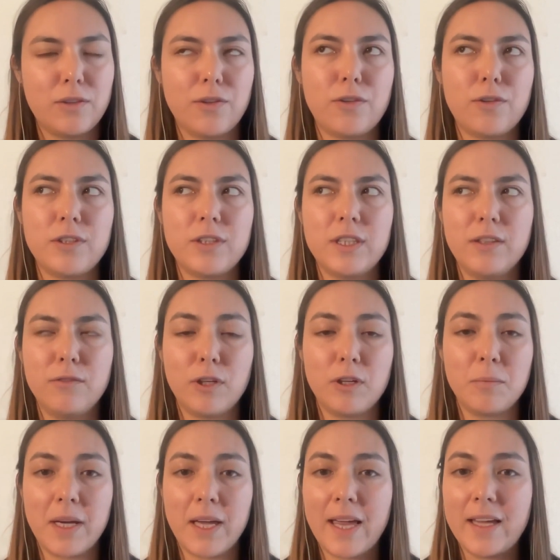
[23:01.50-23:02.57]
the 3rd year
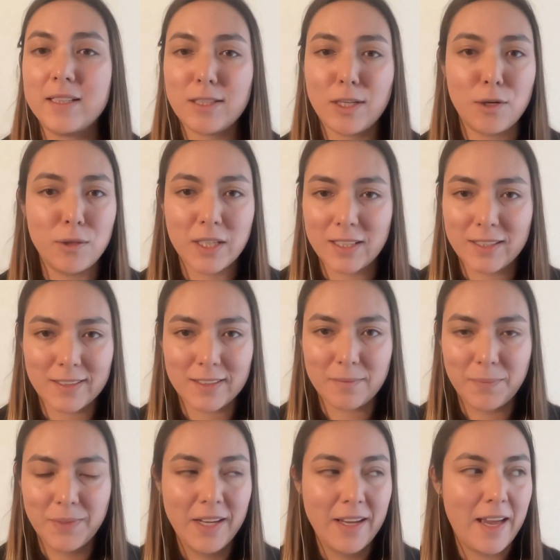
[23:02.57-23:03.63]
where my SEO kicked
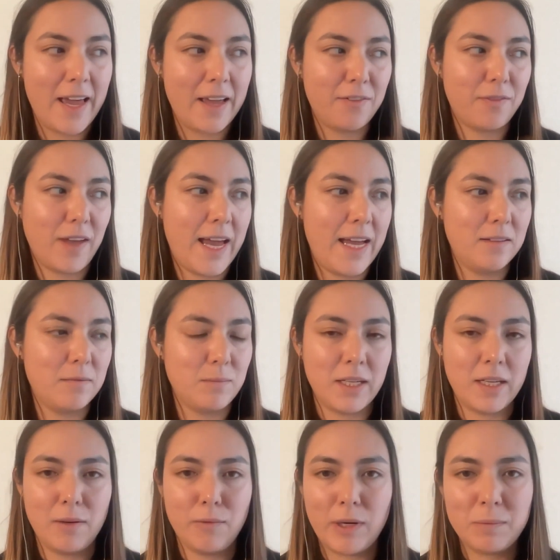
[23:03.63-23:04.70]
in. I've had
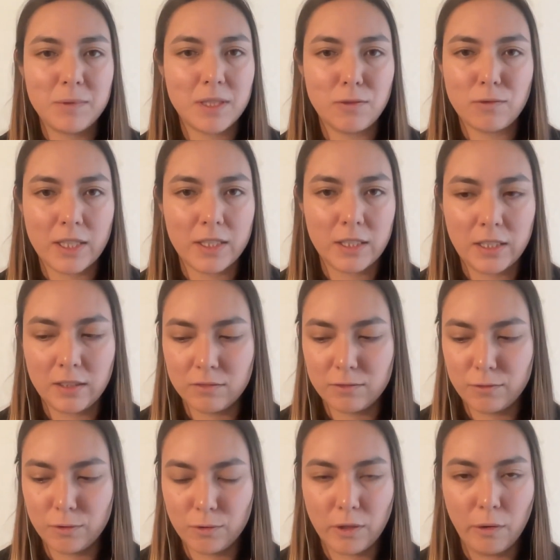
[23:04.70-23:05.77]
my website running
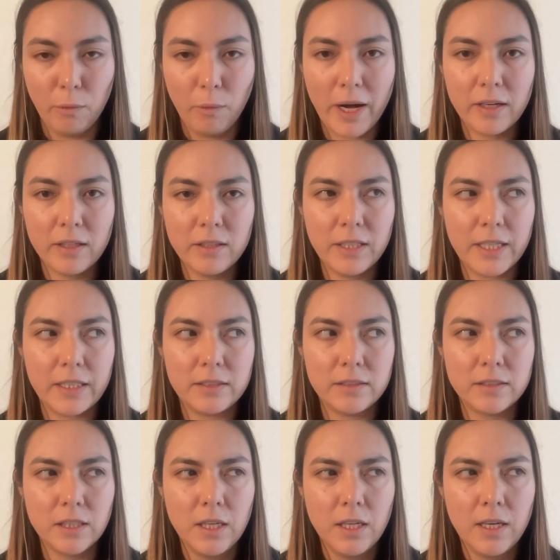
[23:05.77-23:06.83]
for a while,
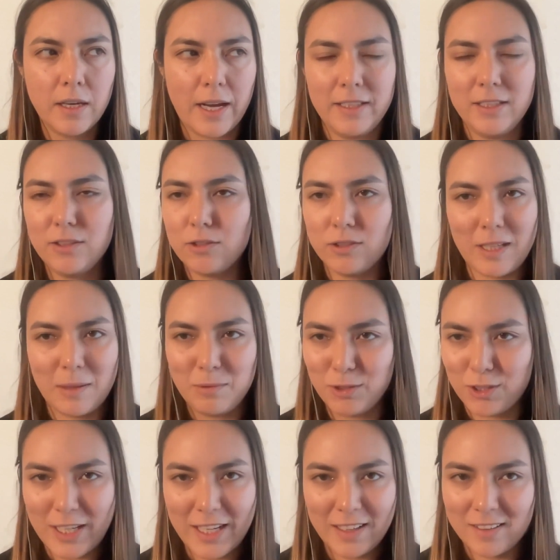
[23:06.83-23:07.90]
and I need to double
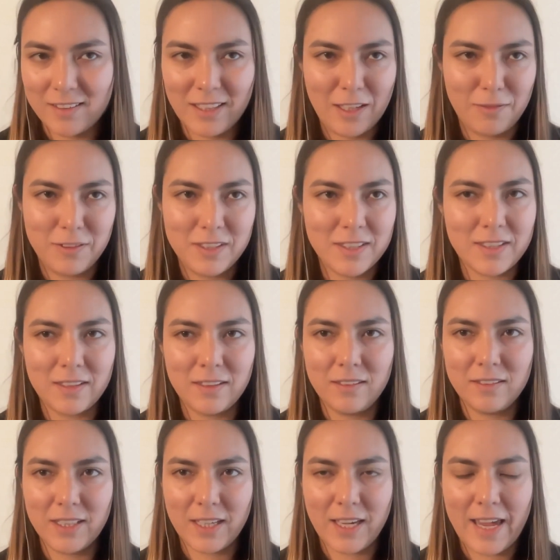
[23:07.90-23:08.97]
check if it's
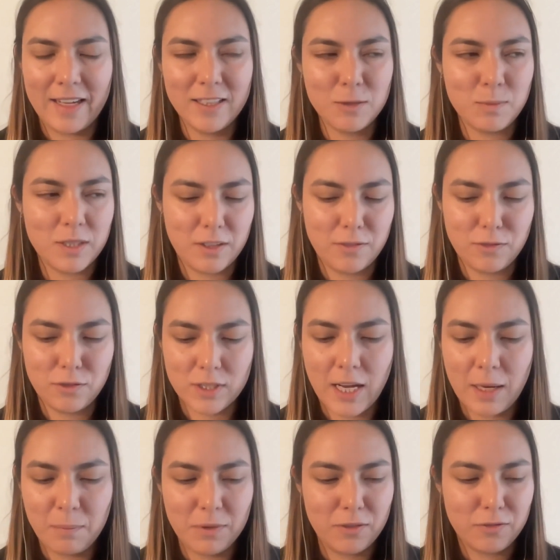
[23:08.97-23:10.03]
still the case. But if you
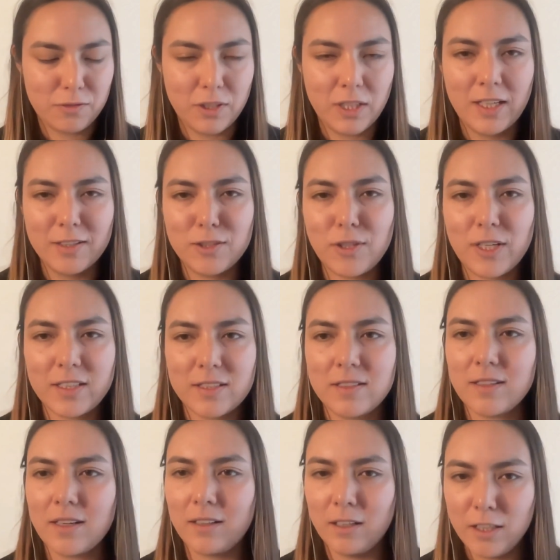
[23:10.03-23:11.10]
type in freelance UX
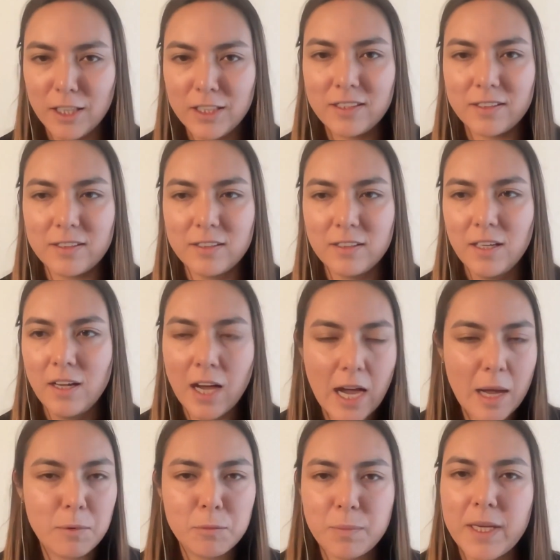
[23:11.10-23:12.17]
designer London,
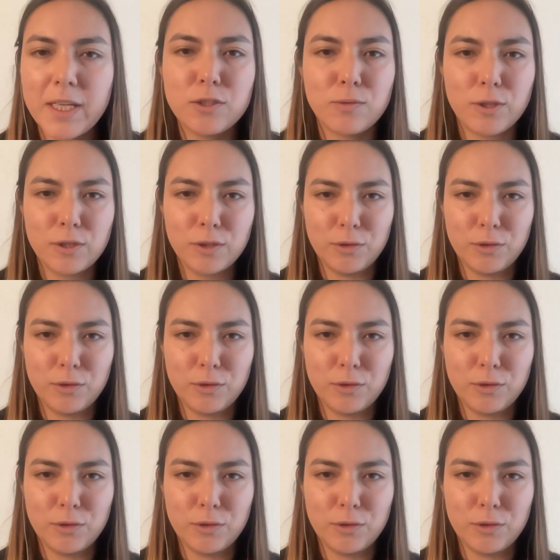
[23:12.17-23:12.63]
I'm on page 1 on